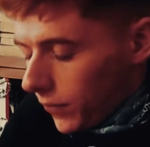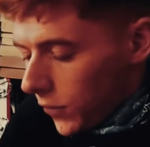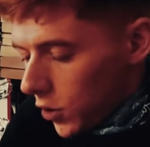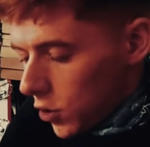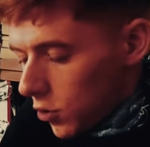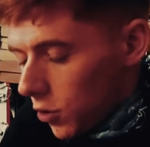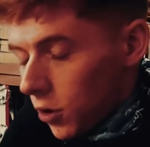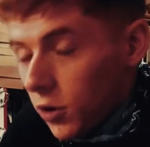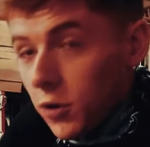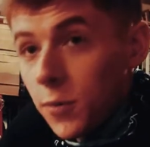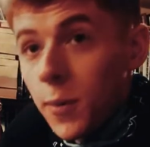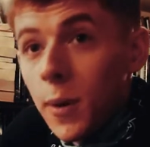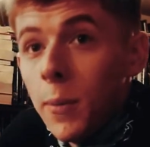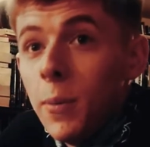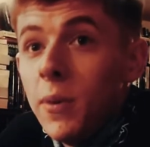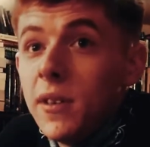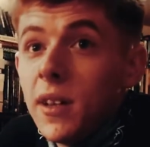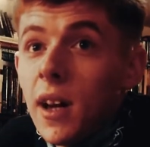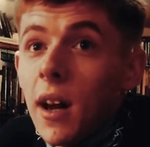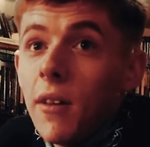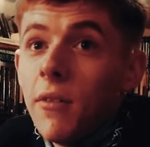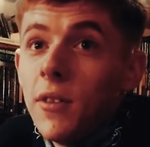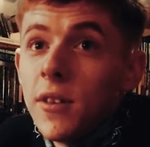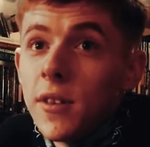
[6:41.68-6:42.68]
draws people
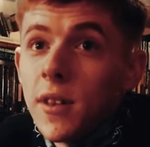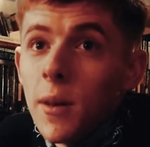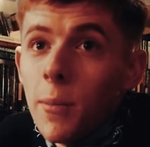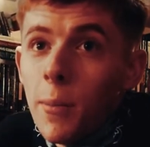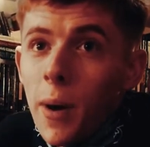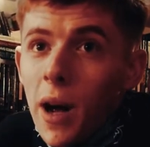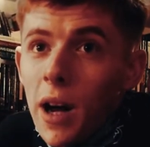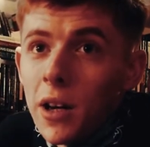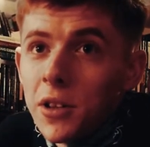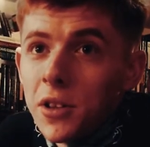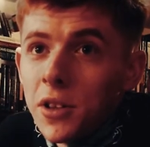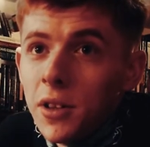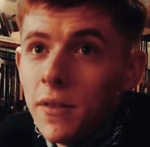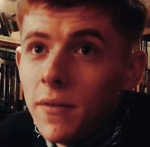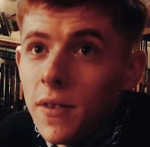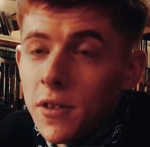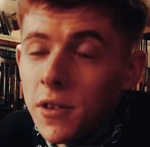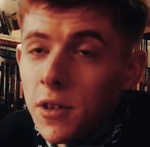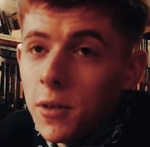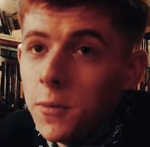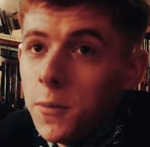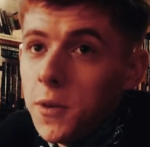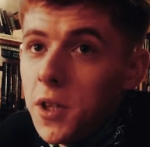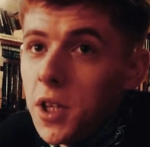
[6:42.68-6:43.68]
together is the passion of the
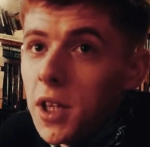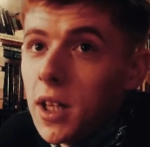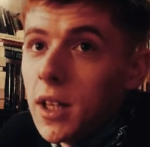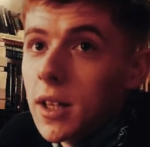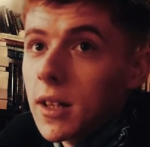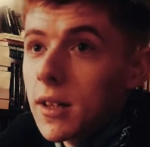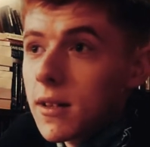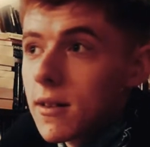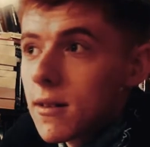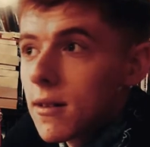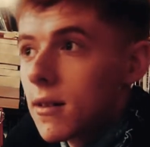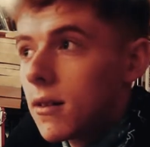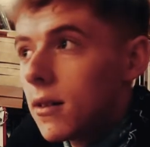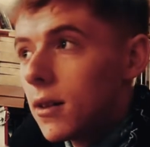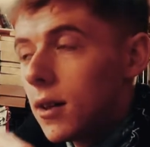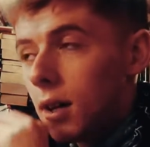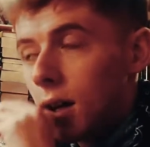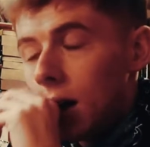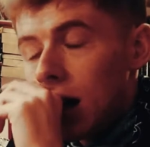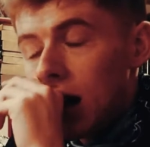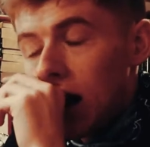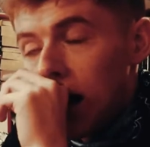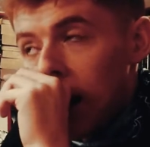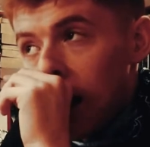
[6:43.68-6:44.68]
subject.
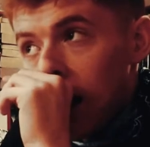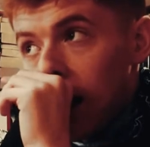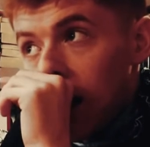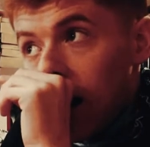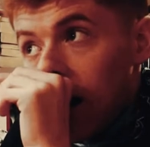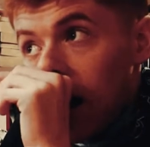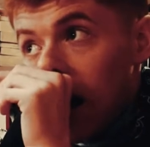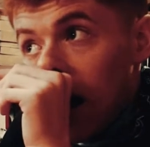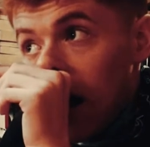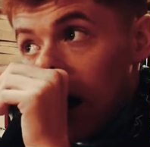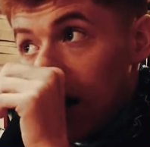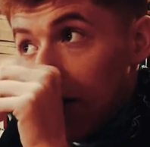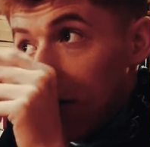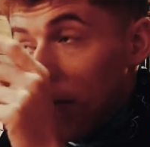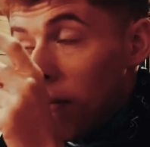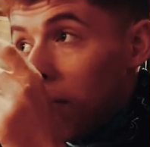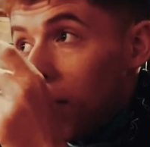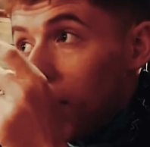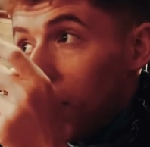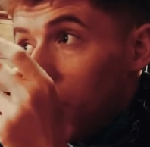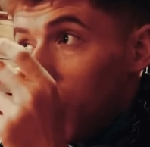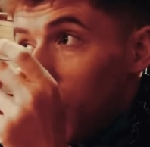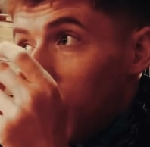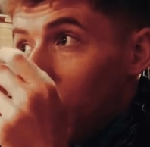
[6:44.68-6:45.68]

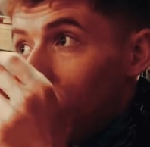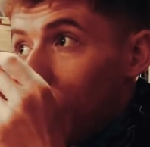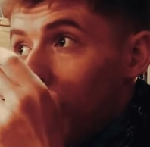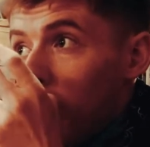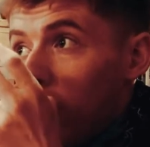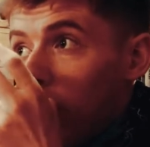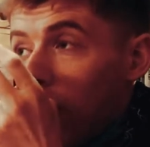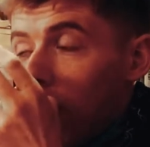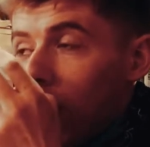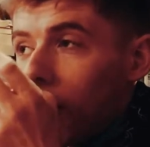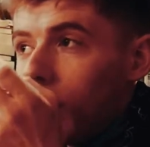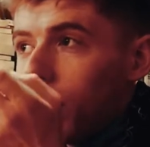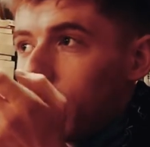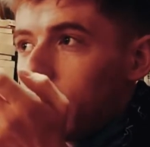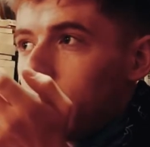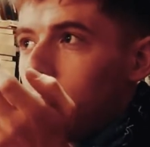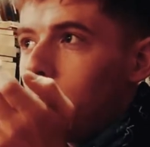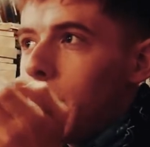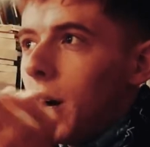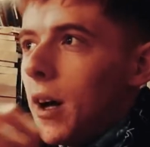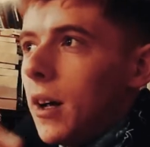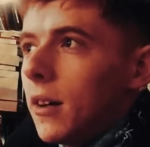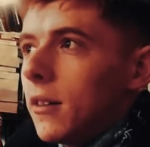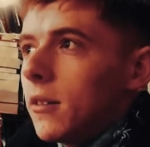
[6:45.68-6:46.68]
But from
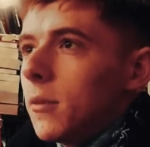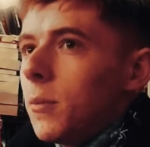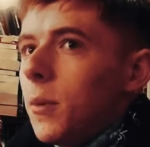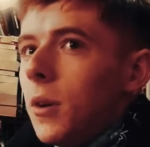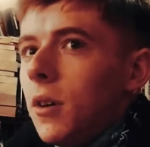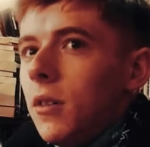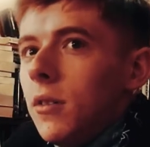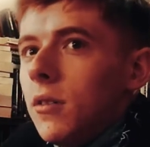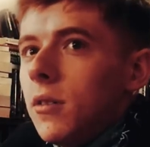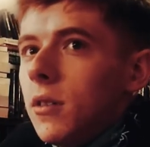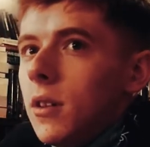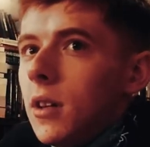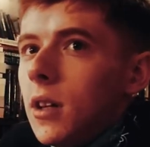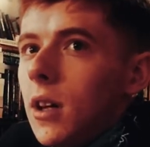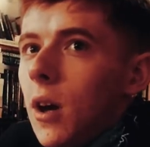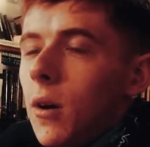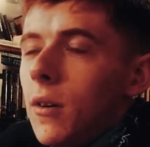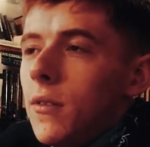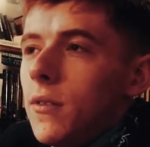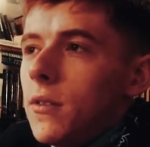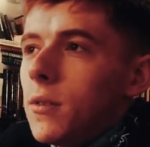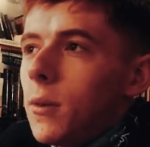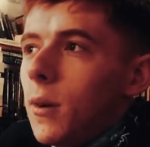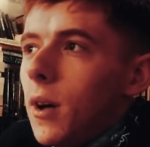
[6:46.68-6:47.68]
my experience, you go
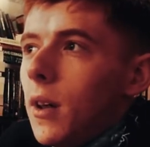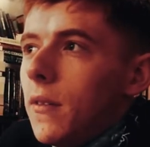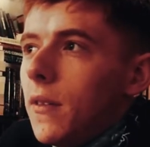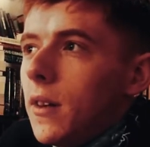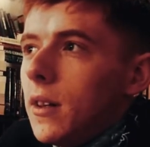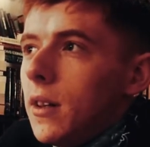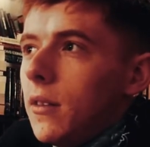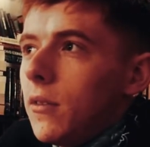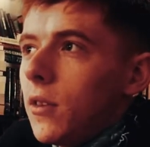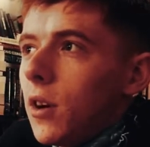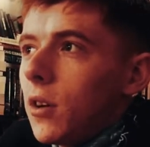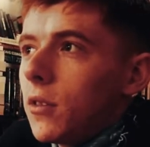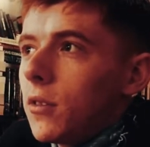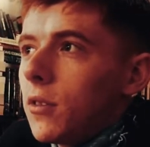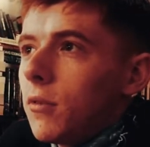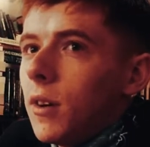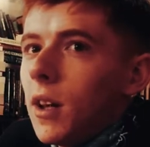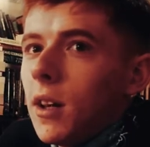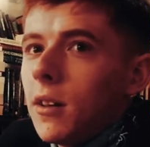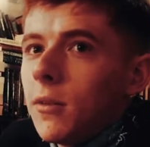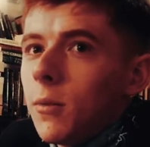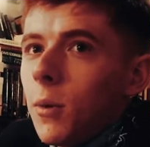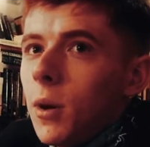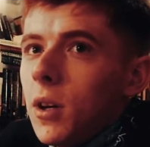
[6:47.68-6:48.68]
into it and then you've got to
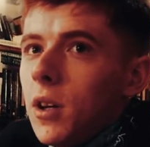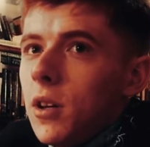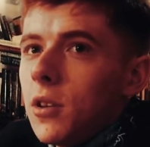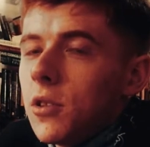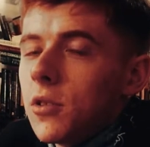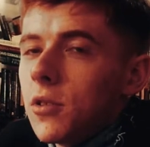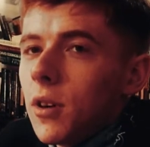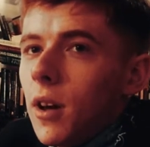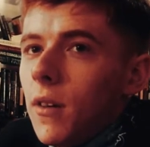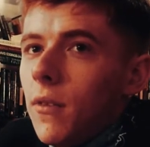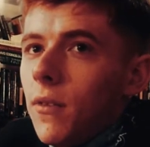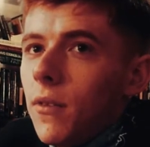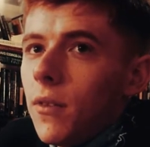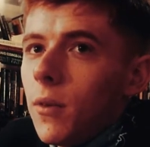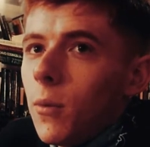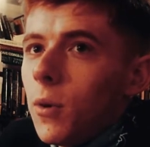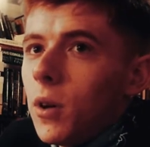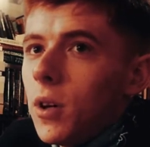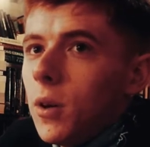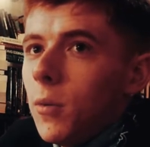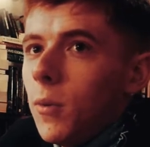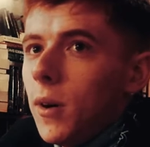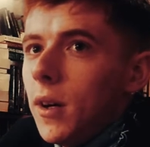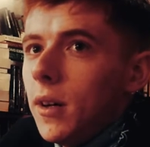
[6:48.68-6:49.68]
realise what your strengths and
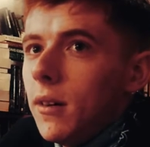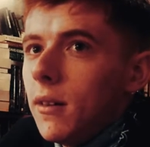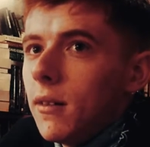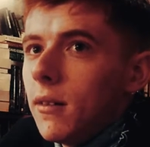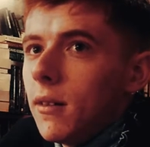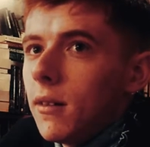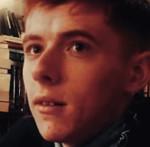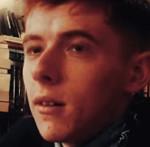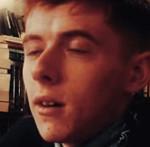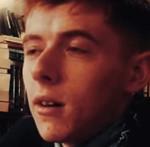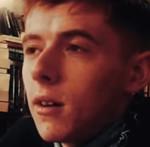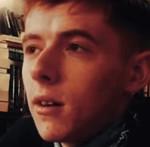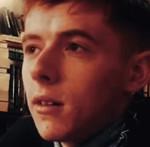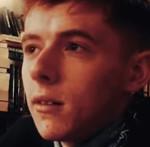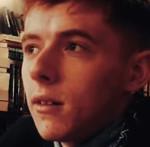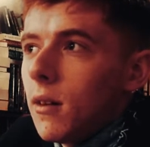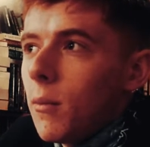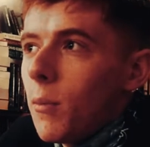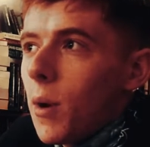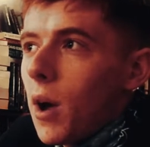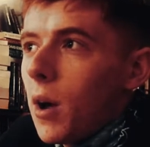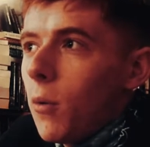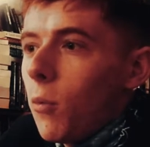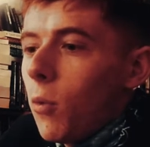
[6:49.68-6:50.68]
what your weaknesses are, because
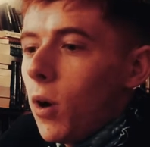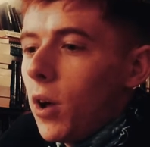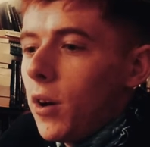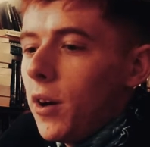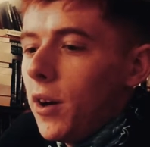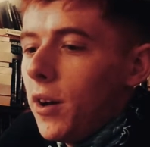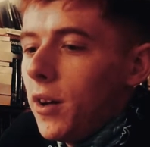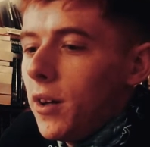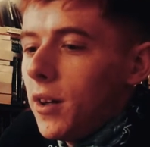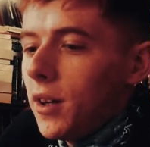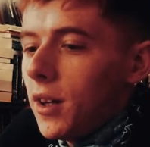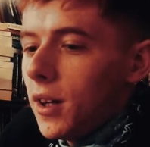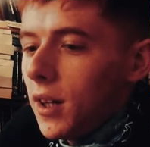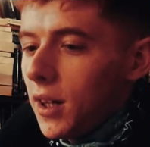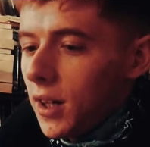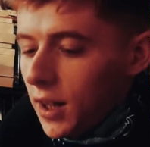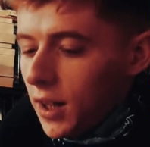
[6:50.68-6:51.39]
you might want to